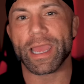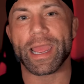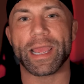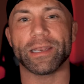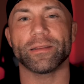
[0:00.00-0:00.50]

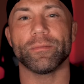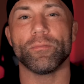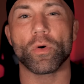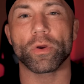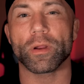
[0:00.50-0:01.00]
and
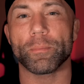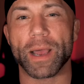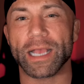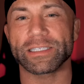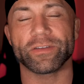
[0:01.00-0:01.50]
more
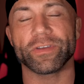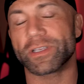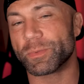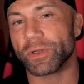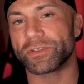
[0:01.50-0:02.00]
positive
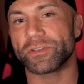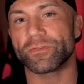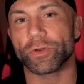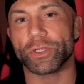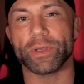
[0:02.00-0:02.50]
experiences
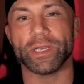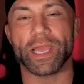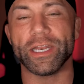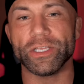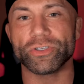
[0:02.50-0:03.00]
for you in
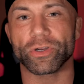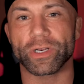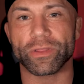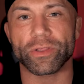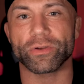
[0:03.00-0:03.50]
any
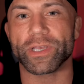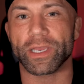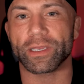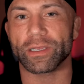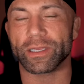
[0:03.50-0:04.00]
journey that you're
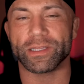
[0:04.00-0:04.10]
taking.